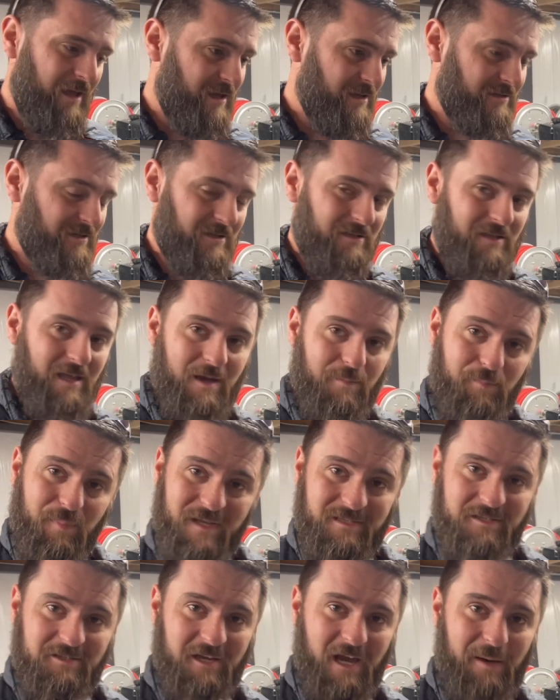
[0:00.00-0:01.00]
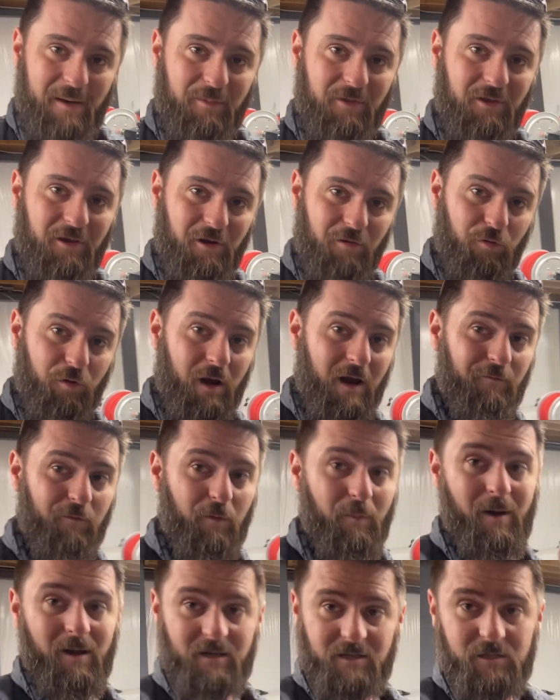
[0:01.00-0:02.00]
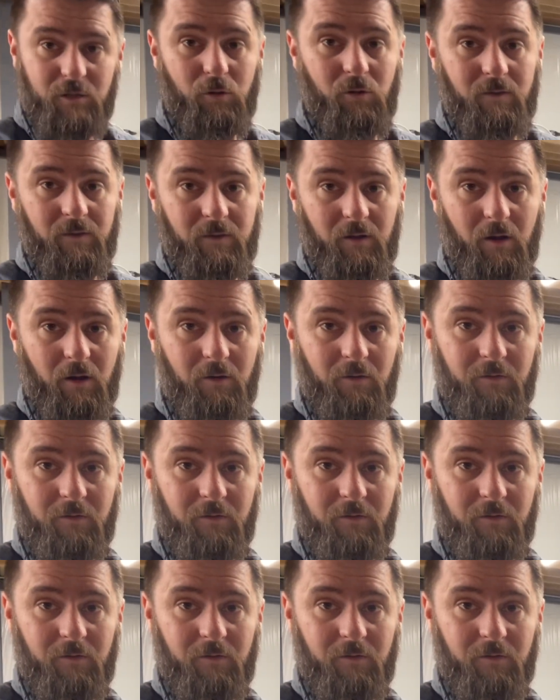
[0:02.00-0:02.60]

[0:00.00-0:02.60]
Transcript: this is that busy time of the year where everybody's doing their,